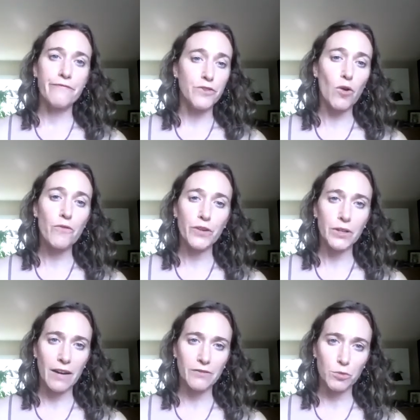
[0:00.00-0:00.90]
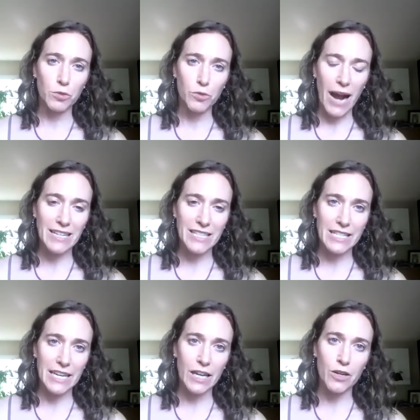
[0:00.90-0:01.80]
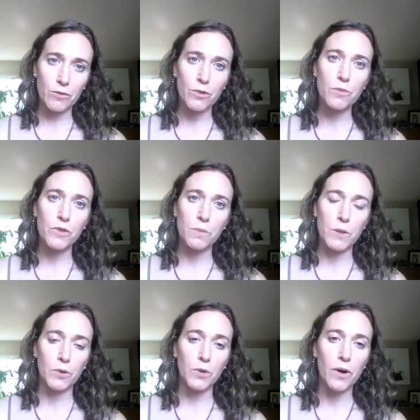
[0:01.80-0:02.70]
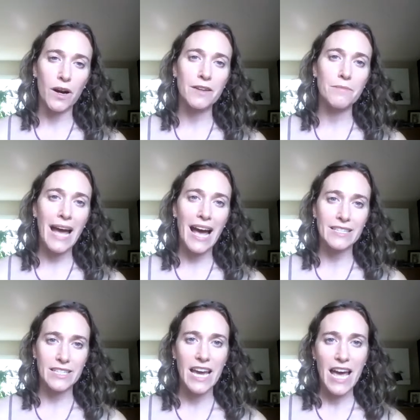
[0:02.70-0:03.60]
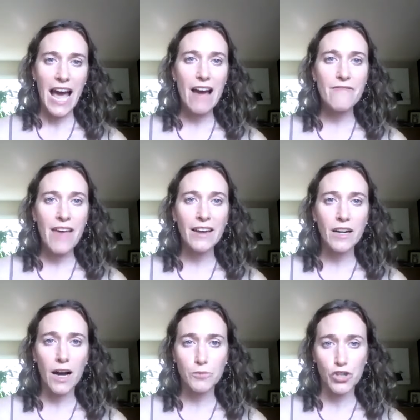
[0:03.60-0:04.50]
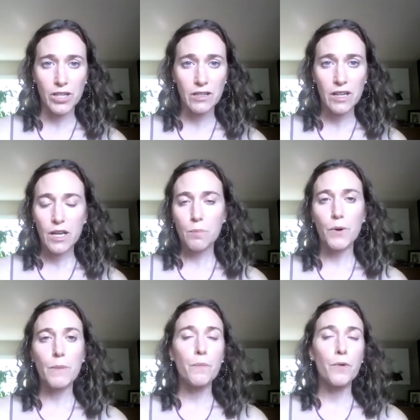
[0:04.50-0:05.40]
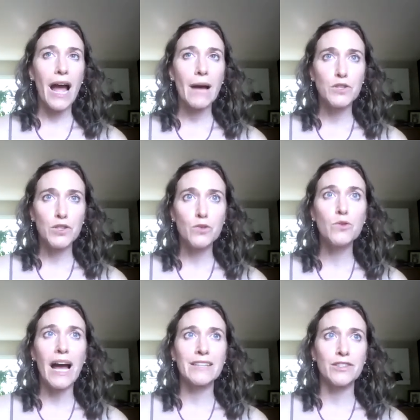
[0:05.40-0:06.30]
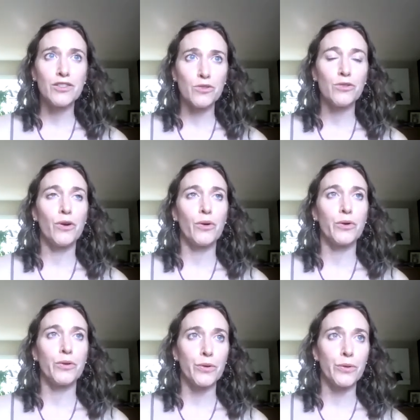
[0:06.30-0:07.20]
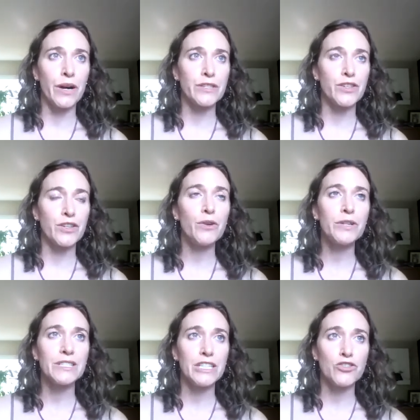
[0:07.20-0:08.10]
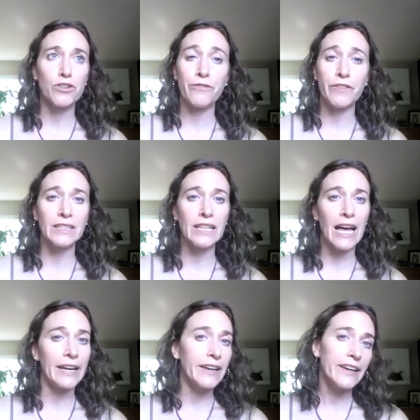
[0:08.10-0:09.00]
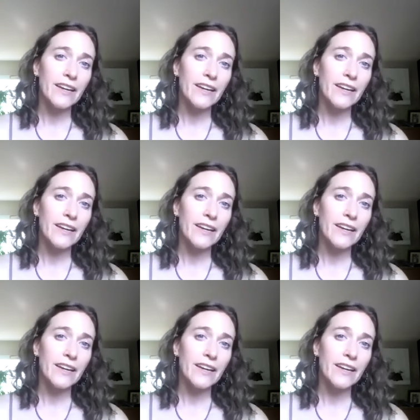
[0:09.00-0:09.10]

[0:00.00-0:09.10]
don't feel comfortable practicing in a room with people who are unmasked have that option? But perhaps you as a studio owner or as a yoga teacher feel like